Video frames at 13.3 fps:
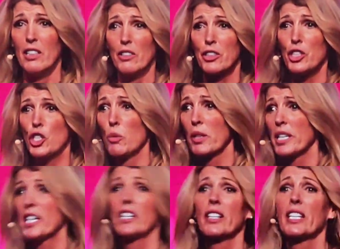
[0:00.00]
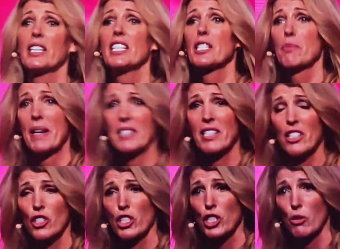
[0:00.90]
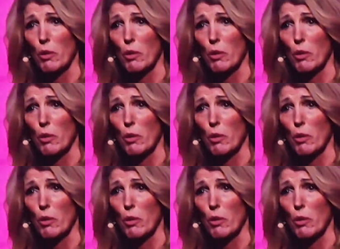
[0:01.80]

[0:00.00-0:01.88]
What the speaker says: that you are hearing these messages that were